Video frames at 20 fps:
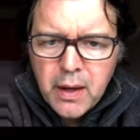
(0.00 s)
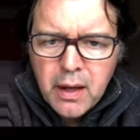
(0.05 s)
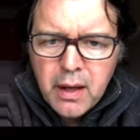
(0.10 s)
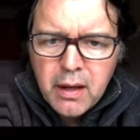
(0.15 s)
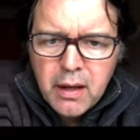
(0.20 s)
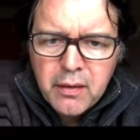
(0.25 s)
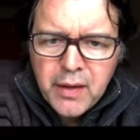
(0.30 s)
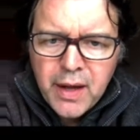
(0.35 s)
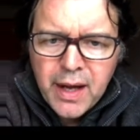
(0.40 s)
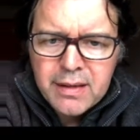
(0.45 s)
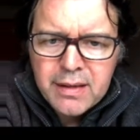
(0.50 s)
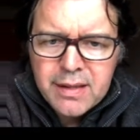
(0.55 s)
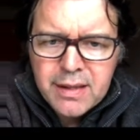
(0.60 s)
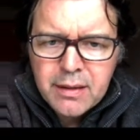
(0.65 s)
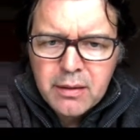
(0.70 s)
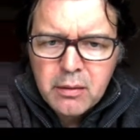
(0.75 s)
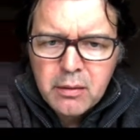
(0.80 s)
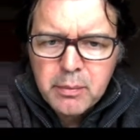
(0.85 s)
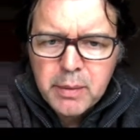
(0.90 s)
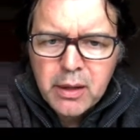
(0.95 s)
that's a
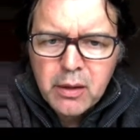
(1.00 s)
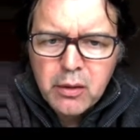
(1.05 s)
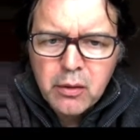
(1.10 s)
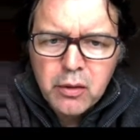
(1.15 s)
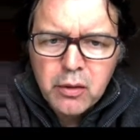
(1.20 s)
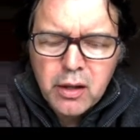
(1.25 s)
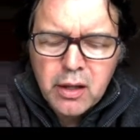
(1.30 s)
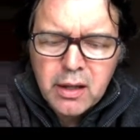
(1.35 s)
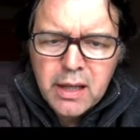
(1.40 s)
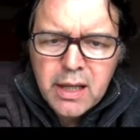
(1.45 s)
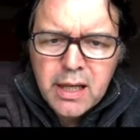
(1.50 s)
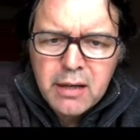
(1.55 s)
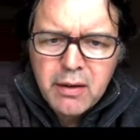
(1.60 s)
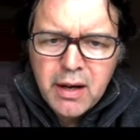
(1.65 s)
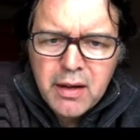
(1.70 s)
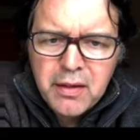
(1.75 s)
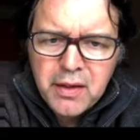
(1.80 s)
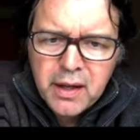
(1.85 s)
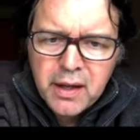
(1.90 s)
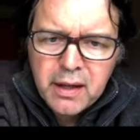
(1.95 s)
little bit unclear,
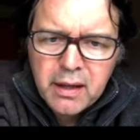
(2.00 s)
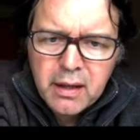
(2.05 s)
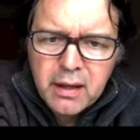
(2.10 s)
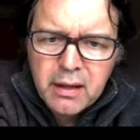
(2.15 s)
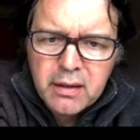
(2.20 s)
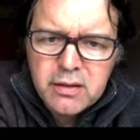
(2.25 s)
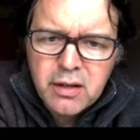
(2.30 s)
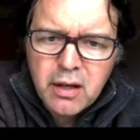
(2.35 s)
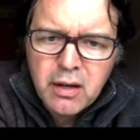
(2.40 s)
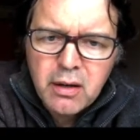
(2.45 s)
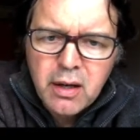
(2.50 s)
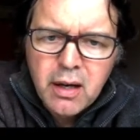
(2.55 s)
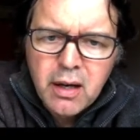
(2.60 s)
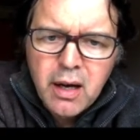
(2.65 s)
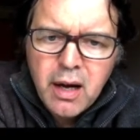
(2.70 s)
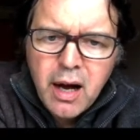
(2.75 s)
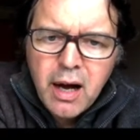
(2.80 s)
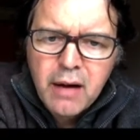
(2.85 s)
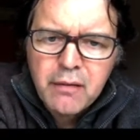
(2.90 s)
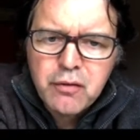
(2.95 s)
I think. So
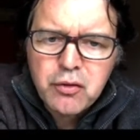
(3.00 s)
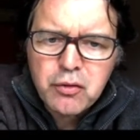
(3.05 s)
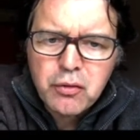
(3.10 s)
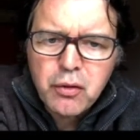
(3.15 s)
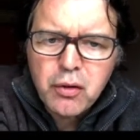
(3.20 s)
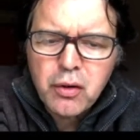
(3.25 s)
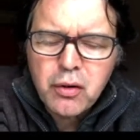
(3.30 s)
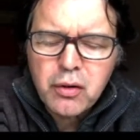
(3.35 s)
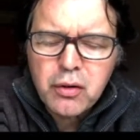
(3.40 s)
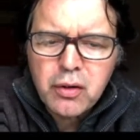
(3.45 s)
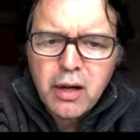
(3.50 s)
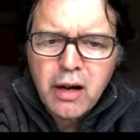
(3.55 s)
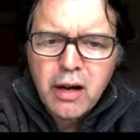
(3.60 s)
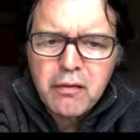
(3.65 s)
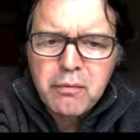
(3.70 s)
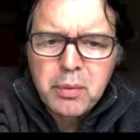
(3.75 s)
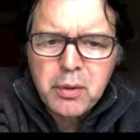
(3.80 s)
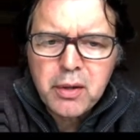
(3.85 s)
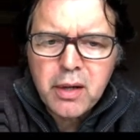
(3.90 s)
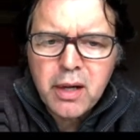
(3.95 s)
I've
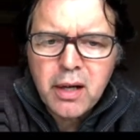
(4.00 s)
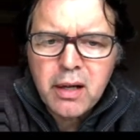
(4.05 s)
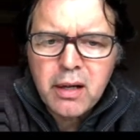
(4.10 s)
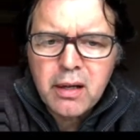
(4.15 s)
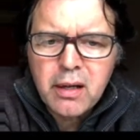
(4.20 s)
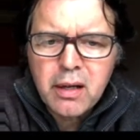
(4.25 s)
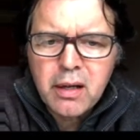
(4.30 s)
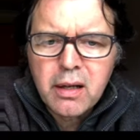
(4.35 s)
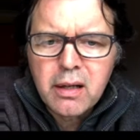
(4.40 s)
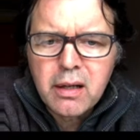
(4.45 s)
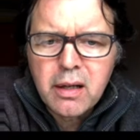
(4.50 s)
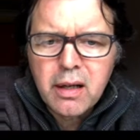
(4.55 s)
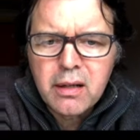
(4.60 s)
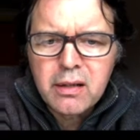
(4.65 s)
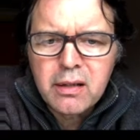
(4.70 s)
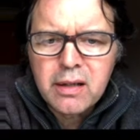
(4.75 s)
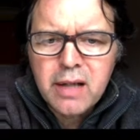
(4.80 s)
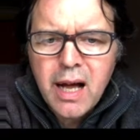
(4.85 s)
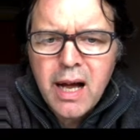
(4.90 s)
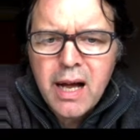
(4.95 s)
put a
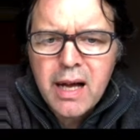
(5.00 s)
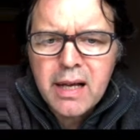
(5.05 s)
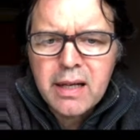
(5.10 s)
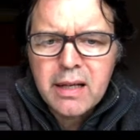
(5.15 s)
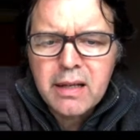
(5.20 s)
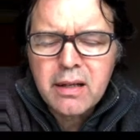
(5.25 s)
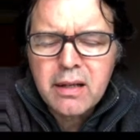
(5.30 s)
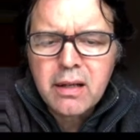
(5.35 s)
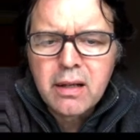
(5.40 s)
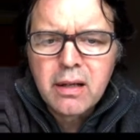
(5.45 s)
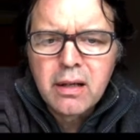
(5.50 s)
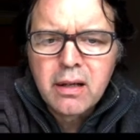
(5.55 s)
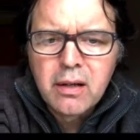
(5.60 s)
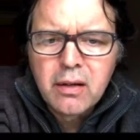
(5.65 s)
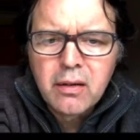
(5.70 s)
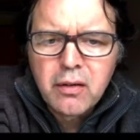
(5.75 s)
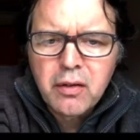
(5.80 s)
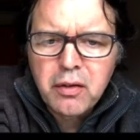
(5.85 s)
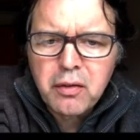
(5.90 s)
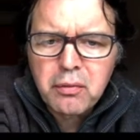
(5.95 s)
line
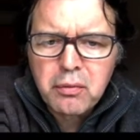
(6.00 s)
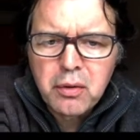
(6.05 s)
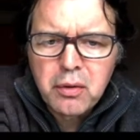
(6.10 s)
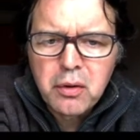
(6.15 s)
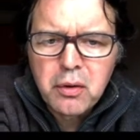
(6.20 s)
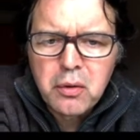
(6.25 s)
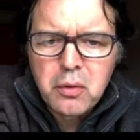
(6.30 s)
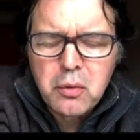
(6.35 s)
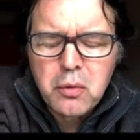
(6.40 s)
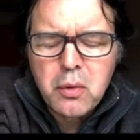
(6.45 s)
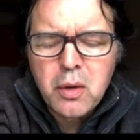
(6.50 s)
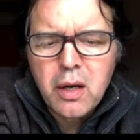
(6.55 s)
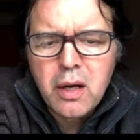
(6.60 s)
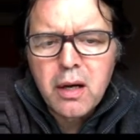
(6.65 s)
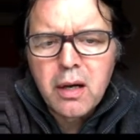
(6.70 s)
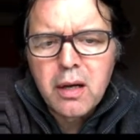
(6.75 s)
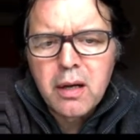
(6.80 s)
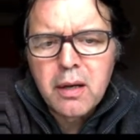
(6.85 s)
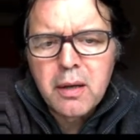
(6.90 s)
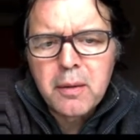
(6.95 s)
through
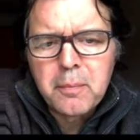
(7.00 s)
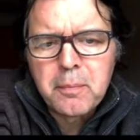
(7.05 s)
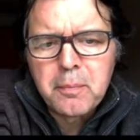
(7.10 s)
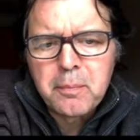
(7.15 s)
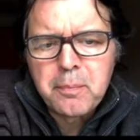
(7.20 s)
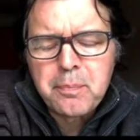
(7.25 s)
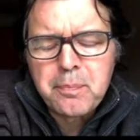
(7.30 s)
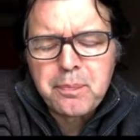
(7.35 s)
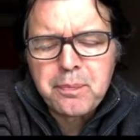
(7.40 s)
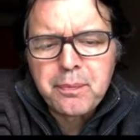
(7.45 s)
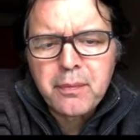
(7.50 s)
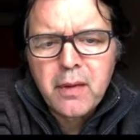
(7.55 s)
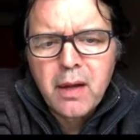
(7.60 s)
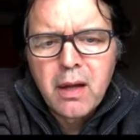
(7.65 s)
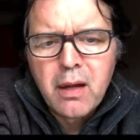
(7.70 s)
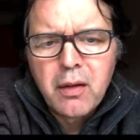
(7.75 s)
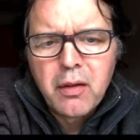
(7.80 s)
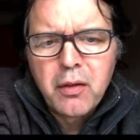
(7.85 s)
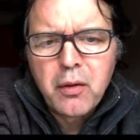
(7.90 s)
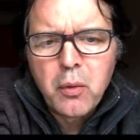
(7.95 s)

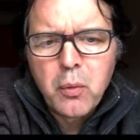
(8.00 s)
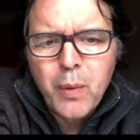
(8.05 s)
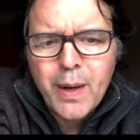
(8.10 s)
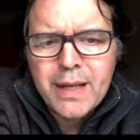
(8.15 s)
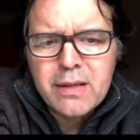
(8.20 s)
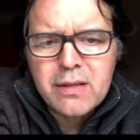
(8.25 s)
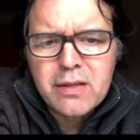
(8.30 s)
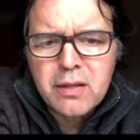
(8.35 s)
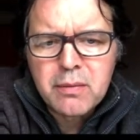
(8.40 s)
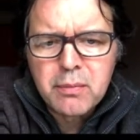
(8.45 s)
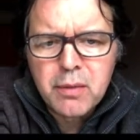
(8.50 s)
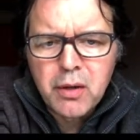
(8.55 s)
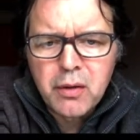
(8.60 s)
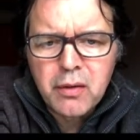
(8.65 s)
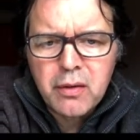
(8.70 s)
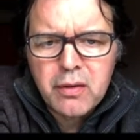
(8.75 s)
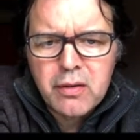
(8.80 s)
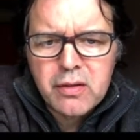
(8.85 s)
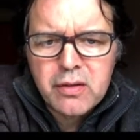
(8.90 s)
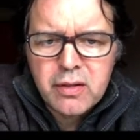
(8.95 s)
the winter
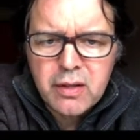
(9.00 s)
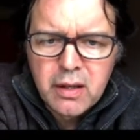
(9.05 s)
months